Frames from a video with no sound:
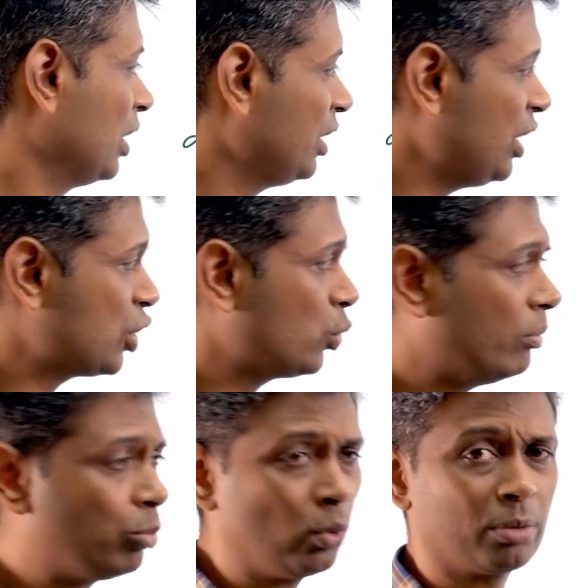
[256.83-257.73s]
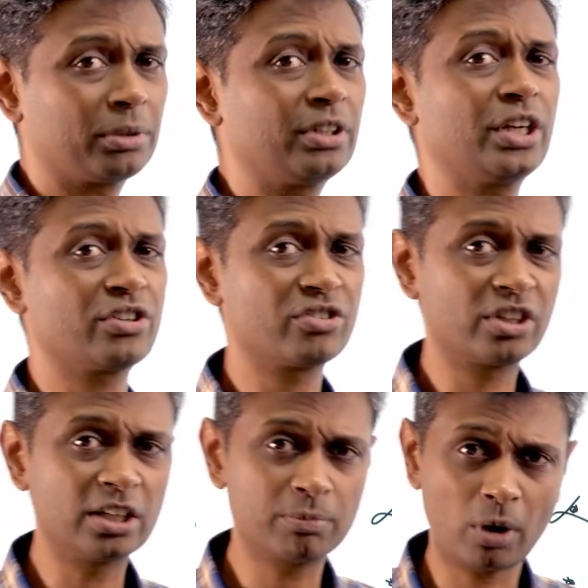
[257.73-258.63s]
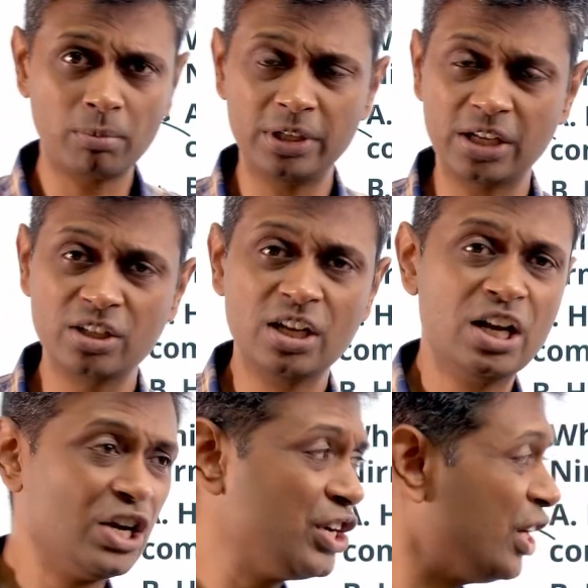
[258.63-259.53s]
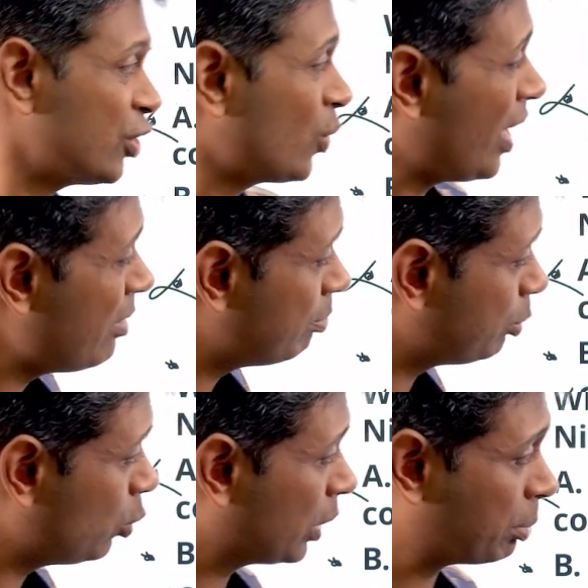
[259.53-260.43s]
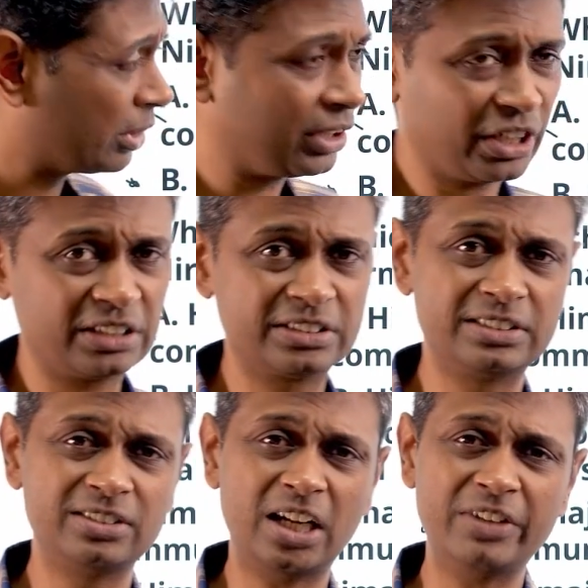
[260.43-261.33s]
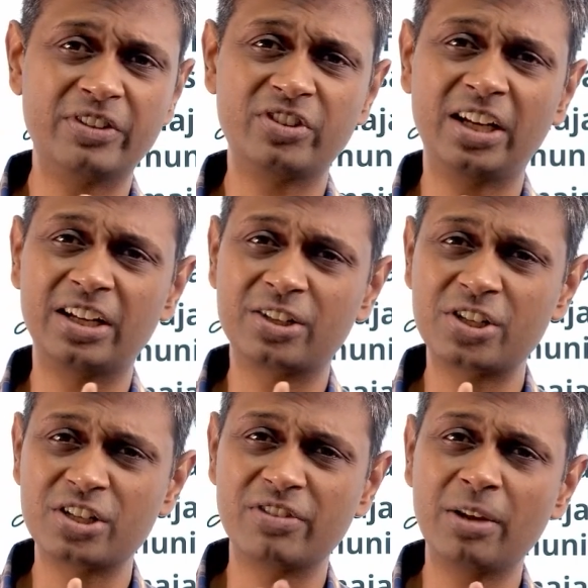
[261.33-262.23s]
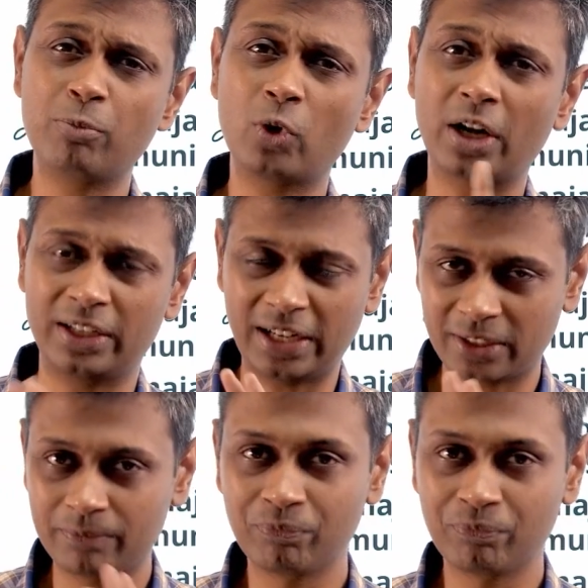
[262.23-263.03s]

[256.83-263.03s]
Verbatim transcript: Needs to improve her presentation skills, probably yes. Needs to improve her presentation skills. Not even saying it, she's very poor at that.